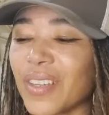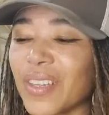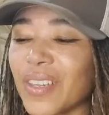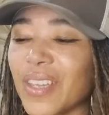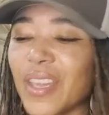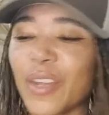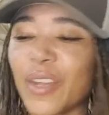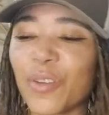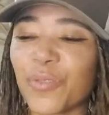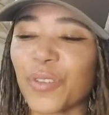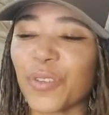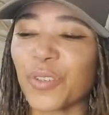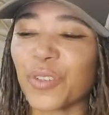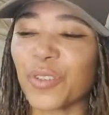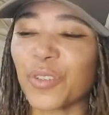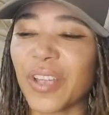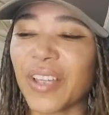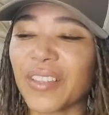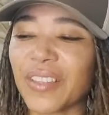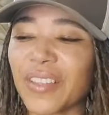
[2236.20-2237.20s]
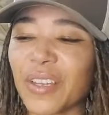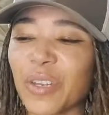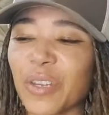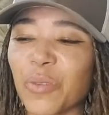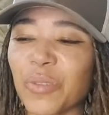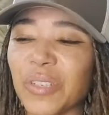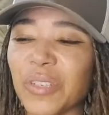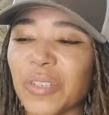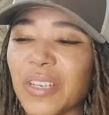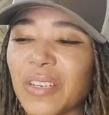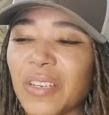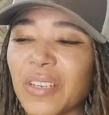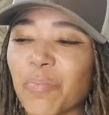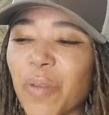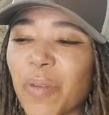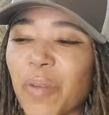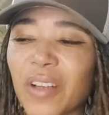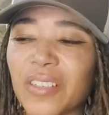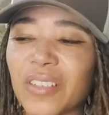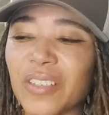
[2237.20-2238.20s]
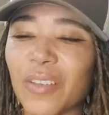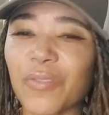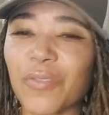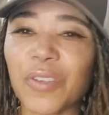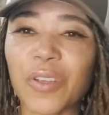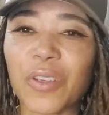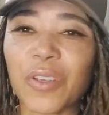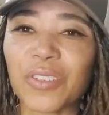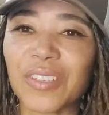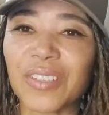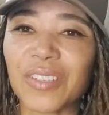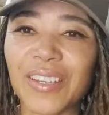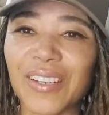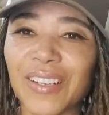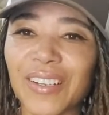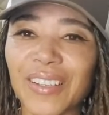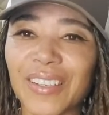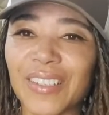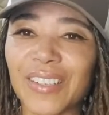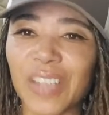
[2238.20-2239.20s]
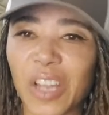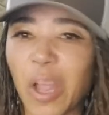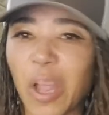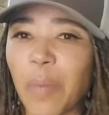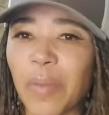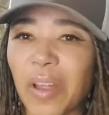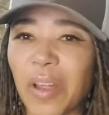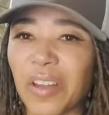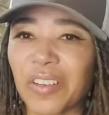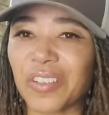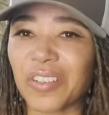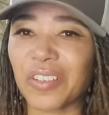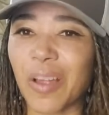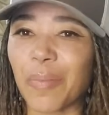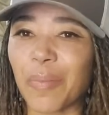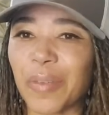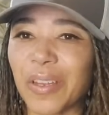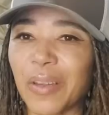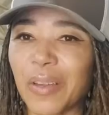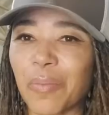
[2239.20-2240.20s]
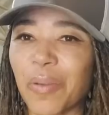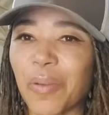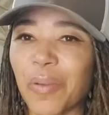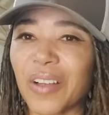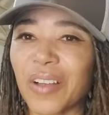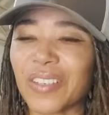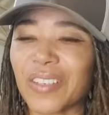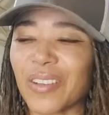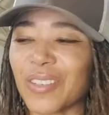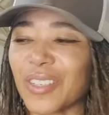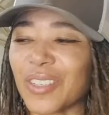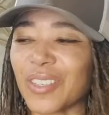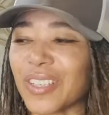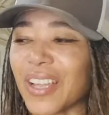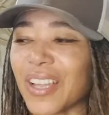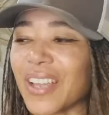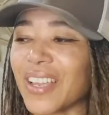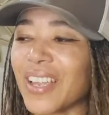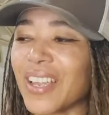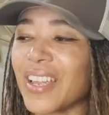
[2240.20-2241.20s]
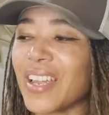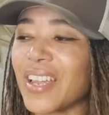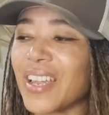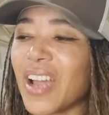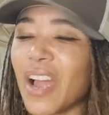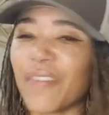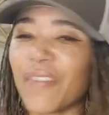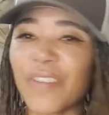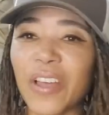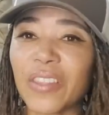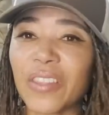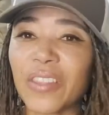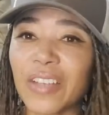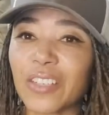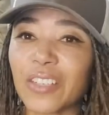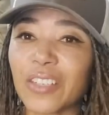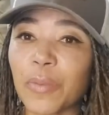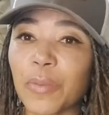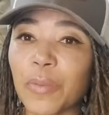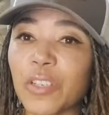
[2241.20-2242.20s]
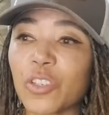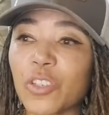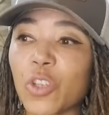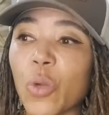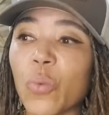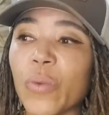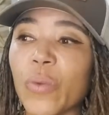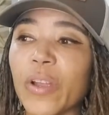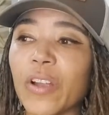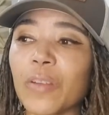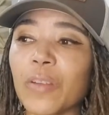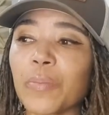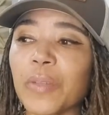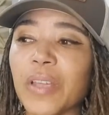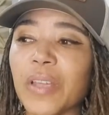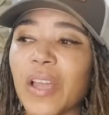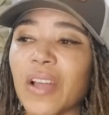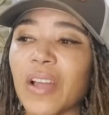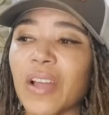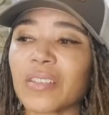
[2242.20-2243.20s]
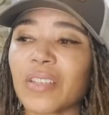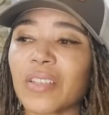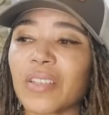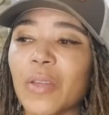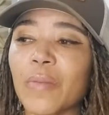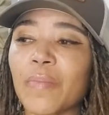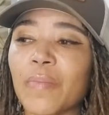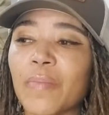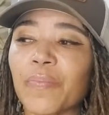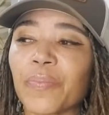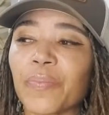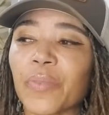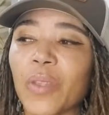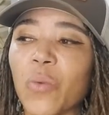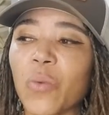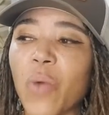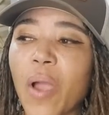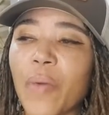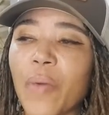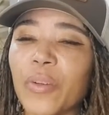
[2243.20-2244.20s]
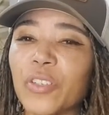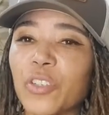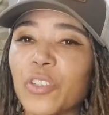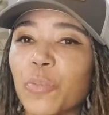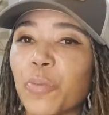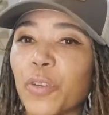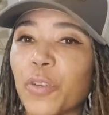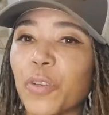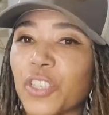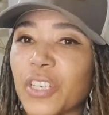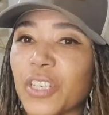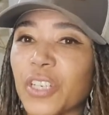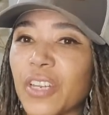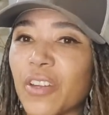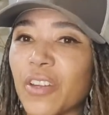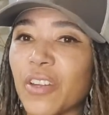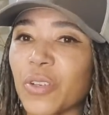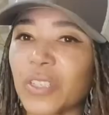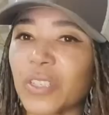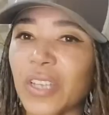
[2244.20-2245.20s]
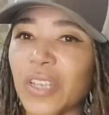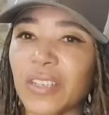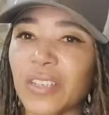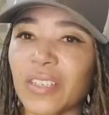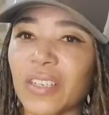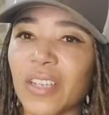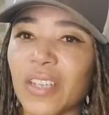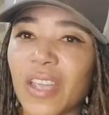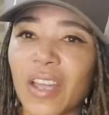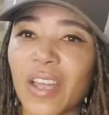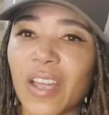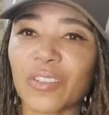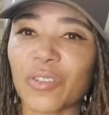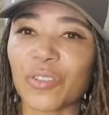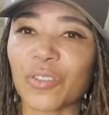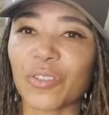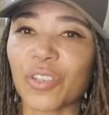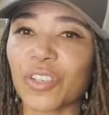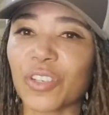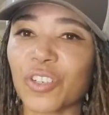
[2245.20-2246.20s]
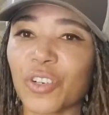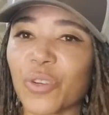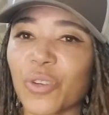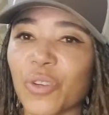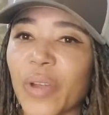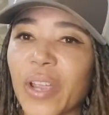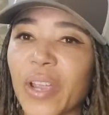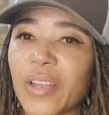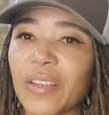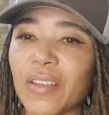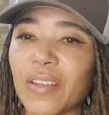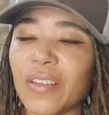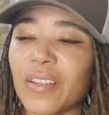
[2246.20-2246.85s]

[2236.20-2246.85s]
interview saying that he was eating pasta if he goes to Italy. He's like, I'm not going to stop eating pasta. I was just like, I found that to be so weird because why would you push keto as an anti-cancer and such a great